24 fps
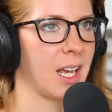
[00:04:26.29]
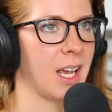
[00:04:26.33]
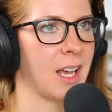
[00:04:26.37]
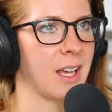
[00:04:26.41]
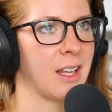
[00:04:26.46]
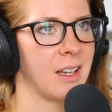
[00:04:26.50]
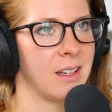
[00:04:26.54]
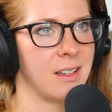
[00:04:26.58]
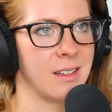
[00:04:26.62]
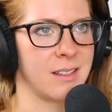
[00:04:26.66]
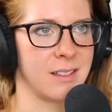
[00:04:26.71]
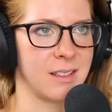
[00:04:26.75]

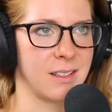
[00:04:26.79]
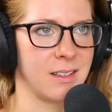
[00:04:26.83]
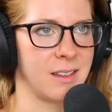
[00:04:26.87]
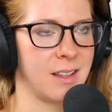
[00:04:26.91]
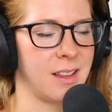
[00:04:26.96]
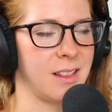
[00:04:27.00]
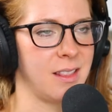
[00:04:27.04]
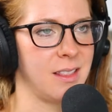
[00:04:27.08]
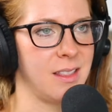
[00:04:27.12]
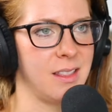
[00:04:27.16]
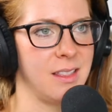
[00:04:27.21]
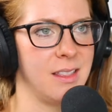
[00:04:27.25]

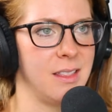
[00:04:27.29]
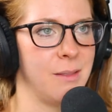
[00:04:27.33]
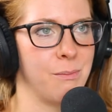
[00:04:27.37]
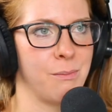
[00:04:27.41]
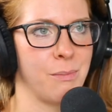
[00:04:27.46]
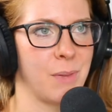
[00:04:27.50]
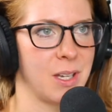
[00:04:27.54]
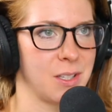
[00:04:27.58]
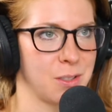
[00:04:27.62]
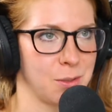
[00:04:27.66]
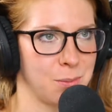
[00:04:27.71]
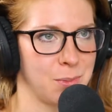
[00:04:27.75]
and
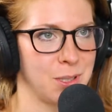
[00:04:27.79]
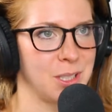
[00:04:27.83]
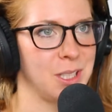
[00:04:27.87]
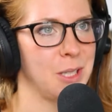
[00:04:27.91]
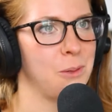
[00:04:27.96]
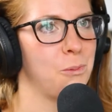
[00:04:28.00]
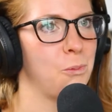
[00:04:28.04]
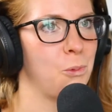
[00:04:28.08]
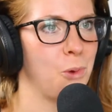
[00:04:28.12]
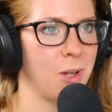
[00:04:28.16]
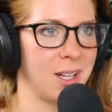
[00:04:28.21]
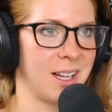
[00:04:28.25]
muscle
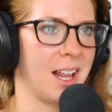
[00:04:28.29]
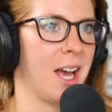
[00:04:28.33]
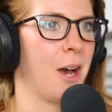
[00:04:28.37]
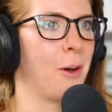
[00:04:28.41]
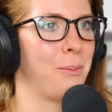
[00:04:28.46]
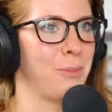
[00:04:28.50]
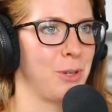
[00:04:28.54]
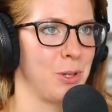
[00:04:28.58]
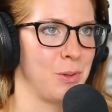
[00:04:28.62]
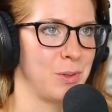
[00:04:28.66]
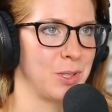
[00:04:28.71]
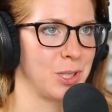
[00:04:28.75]
building will
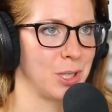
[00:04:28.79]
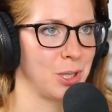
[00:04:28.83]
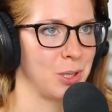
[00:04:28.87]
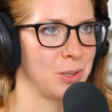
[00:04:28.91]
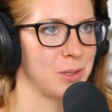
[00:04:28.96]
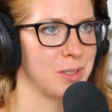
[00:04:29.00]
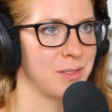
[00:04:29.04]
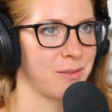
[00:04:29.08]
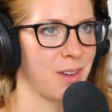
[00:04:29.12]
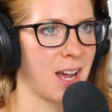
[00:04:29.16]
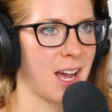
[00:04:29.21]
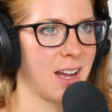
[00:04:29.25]
help you to
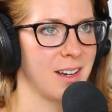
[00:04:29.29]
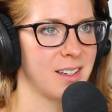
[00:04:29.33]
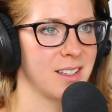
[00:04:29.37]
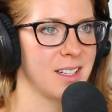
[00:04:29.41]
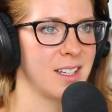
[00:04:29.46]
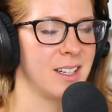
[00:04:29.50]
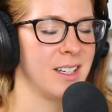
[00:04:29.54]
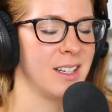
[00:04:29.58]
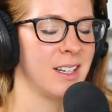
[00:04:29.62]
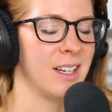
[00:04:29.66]
lose fat.